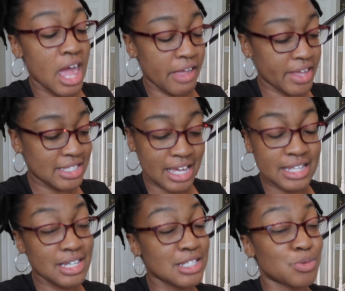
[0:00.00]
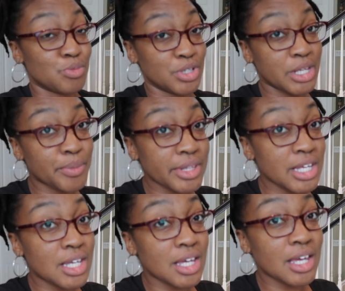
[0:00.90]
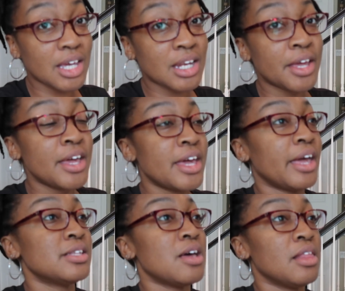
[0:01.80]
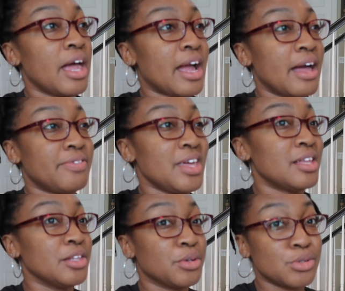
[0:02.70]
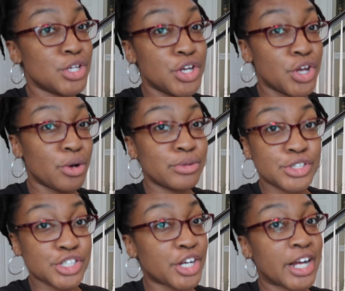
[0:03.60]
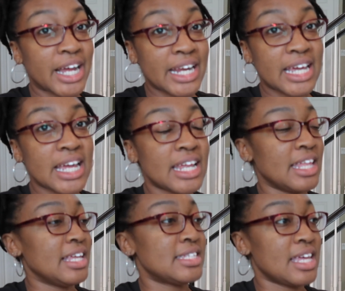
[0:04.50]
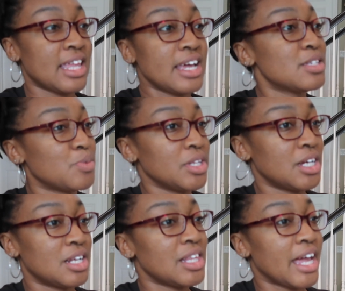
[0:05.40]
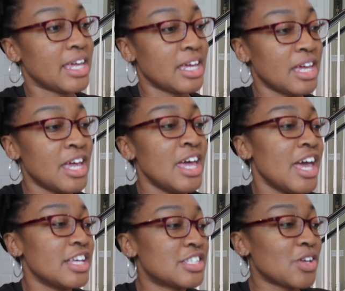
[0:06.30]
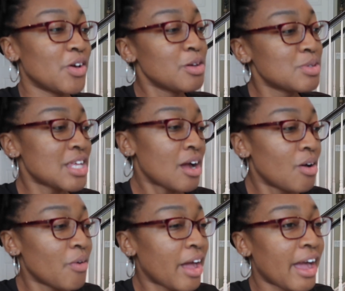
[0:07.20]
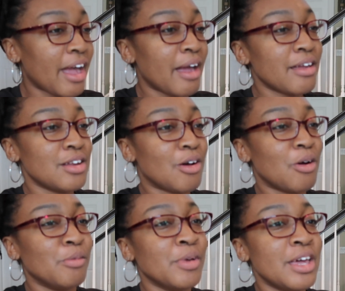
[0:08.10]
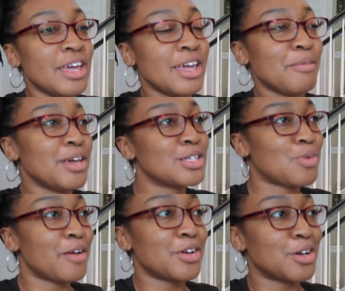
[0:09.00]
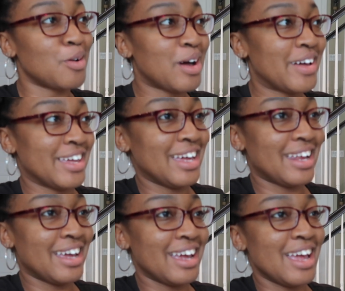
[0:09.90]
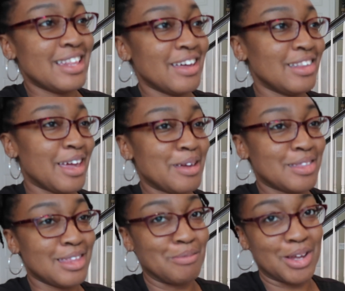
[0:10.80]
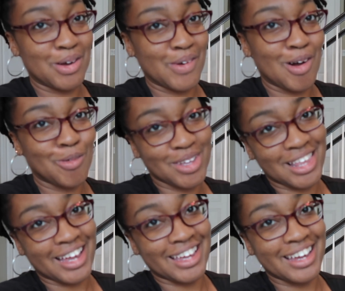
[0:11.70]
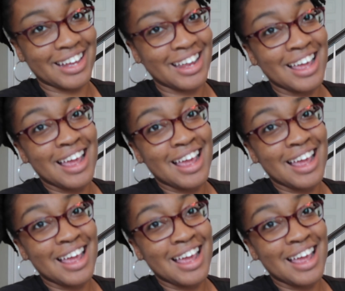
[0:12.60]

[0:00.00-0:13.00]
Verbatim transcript: and they say it tastes really, really good. It's like, I think little to no sugar in it, and they said that he's really gonna like it. And so he was like, okay, you know, him and his wife gonna go out and get it, and they'll let them know how we like it.